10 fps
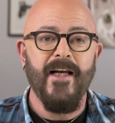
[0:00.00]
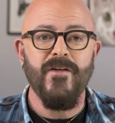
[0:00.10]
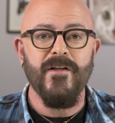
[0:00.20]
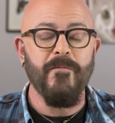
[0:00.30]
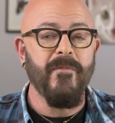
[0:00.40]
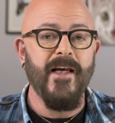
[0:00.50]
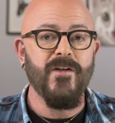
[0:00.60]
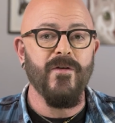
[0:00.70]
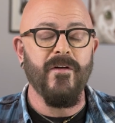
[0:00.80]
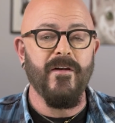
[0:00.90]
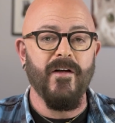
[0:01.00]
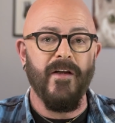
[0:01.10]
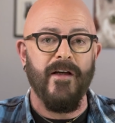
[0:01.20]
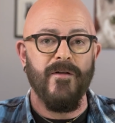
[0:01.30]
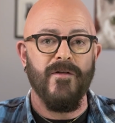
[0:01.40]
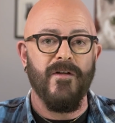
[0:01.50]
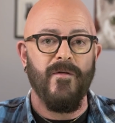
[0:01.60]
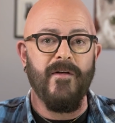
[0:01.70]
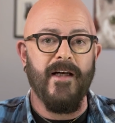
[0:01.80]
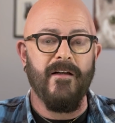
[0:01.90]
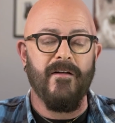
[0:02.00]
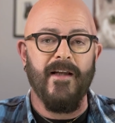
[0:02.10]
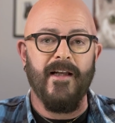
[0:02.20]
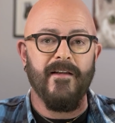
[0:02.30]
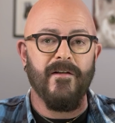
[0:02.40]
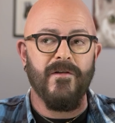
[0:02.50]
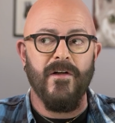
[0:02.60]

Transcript: and just make sure that their ears are doing that little